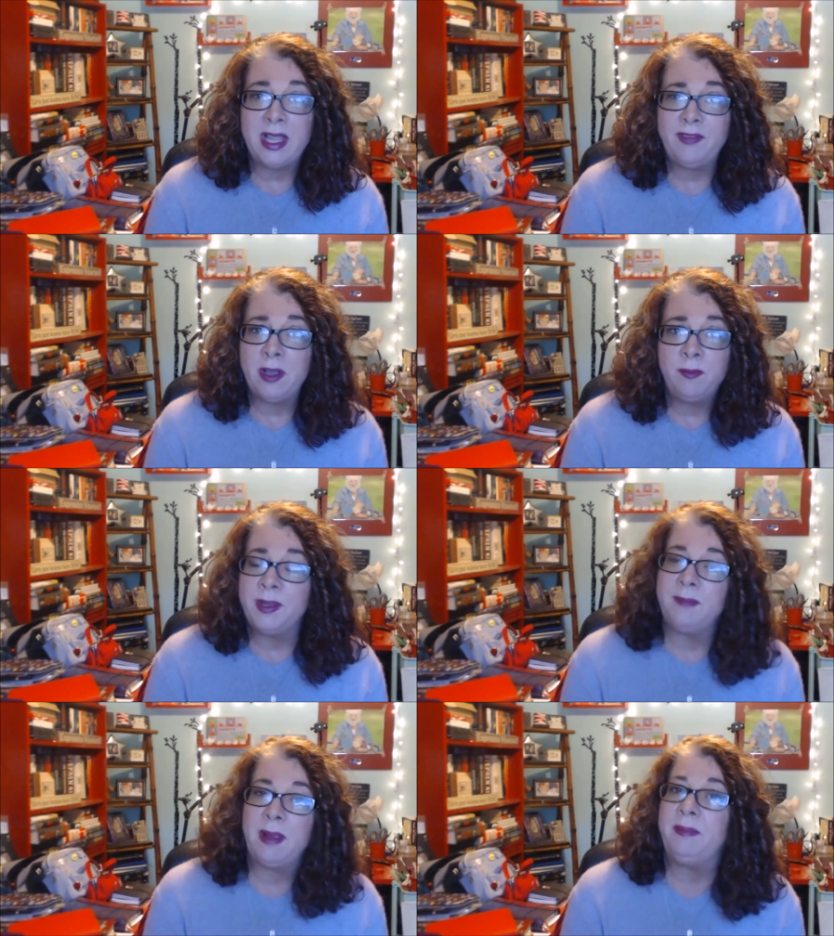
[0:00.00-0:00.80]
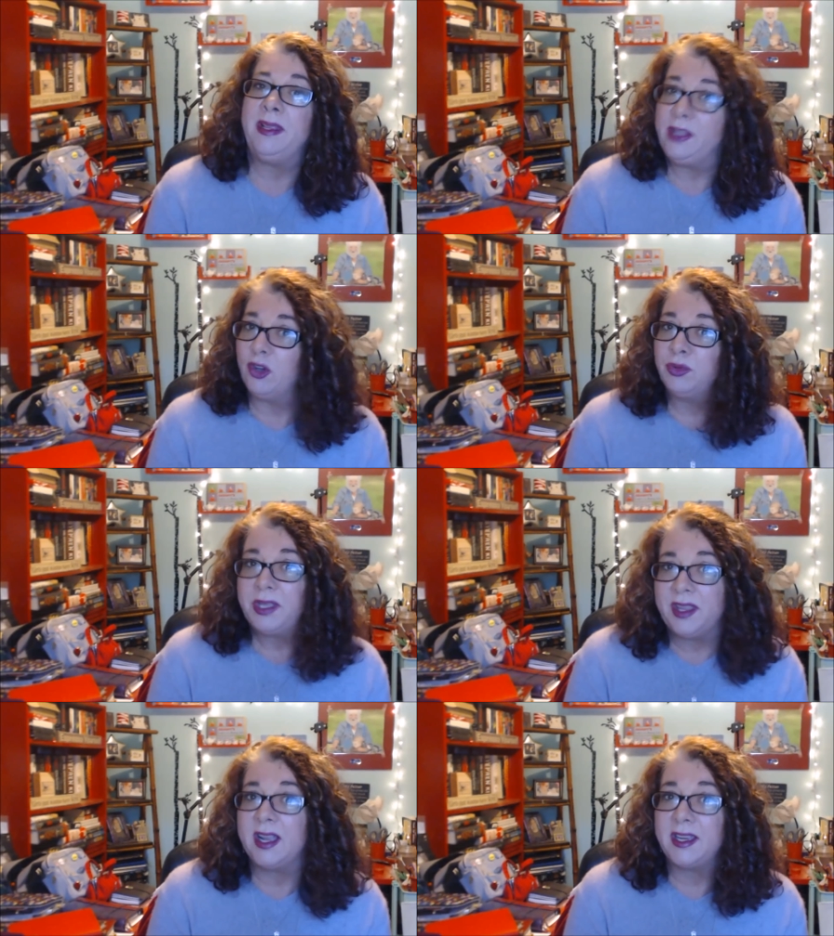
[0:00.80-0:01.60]
That fountain pen may be the
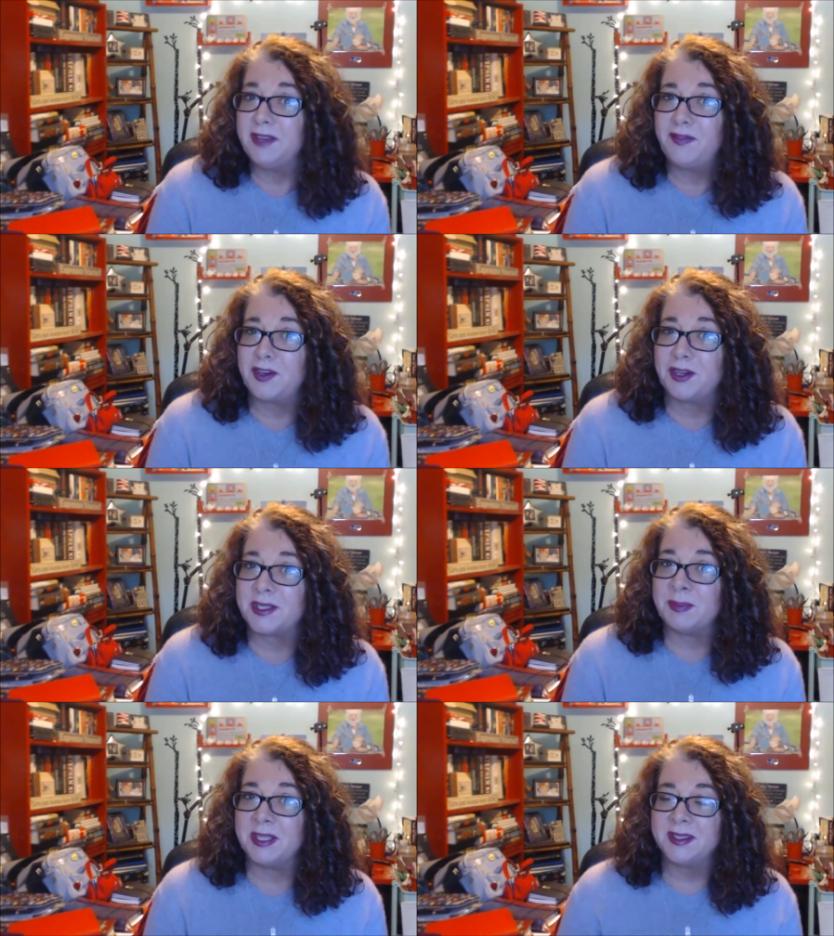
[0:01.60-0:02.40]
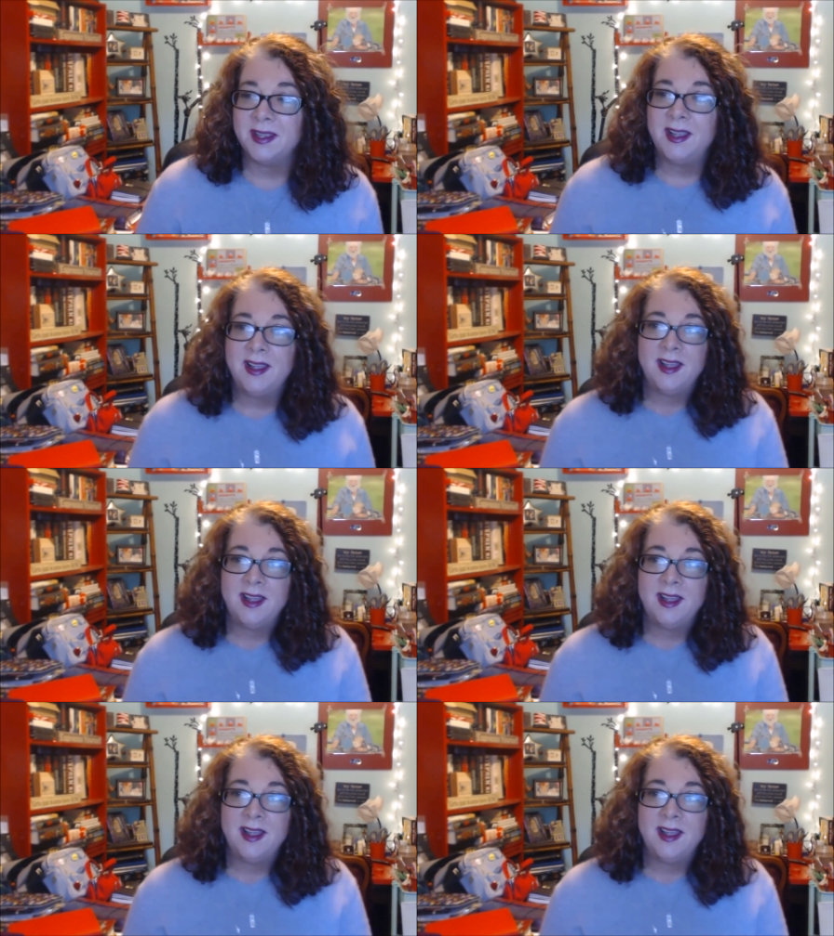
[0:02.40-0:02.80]
only thing I get for Christmas